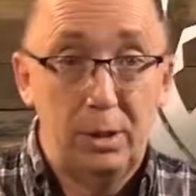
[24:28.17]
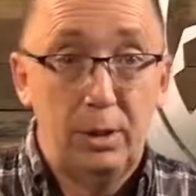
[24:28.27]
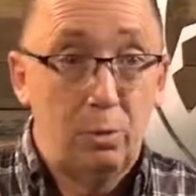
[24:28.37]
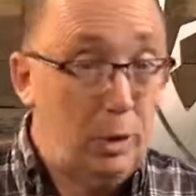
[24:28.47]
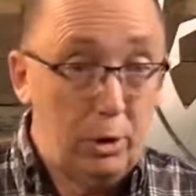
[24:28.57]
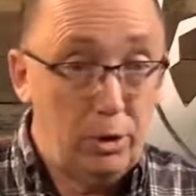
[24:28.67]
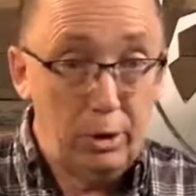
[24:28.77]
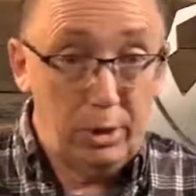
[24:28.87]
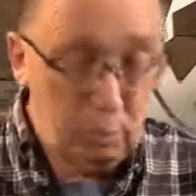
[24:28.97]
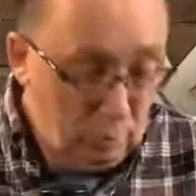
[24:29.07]
We learn
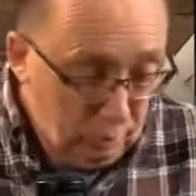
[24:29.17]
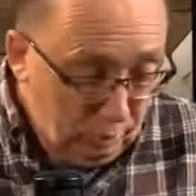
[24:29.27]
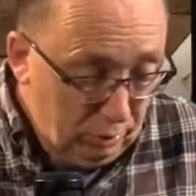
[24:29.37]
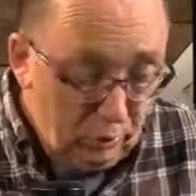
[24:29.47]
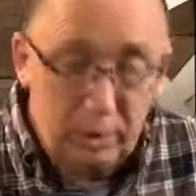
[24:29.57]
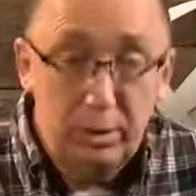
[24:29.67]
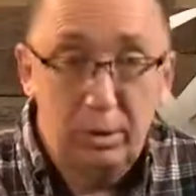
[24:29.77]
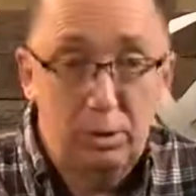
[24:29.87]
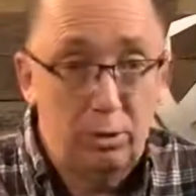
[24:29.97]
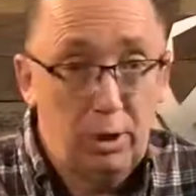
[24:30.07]
it when we're just in the
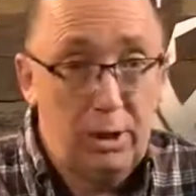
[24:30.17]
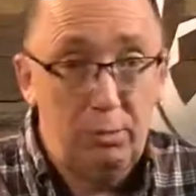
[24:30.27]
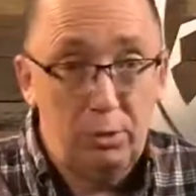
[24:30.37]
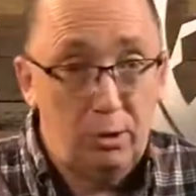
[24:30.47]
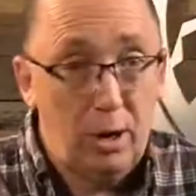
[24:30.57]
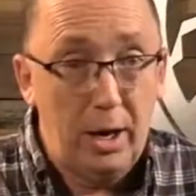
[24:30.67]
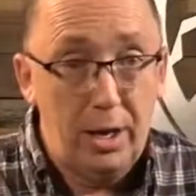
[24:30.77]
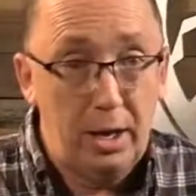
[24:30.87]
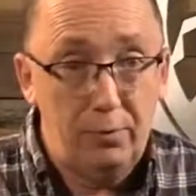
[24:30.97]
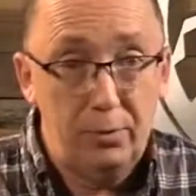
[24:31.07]
crib to cry
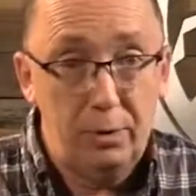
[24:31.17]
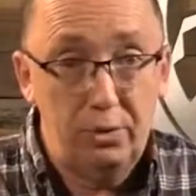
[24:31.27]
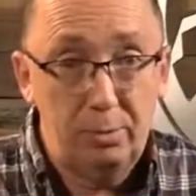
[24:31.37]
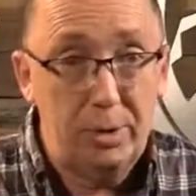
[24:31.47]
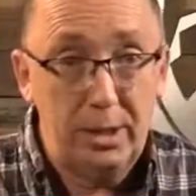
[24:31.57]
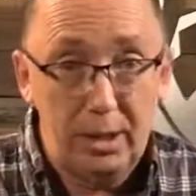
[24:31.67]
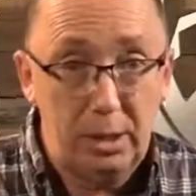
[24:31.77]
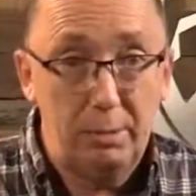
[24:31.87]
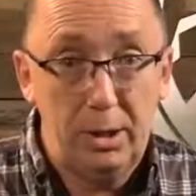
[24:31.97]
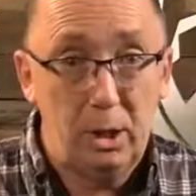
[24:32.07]
out for somebody to come
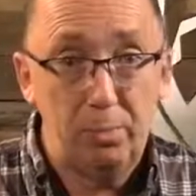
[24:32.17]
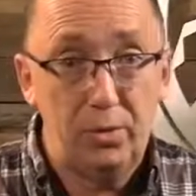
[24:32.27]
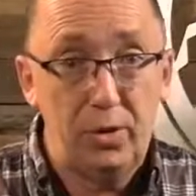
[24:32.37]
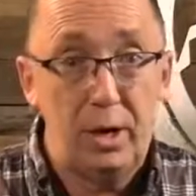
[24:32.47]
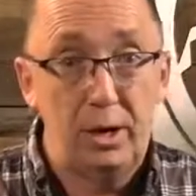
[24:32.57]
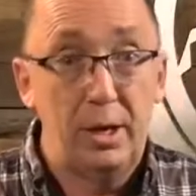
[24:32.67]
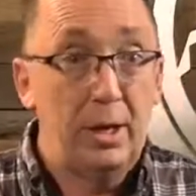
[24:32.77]
and help us out.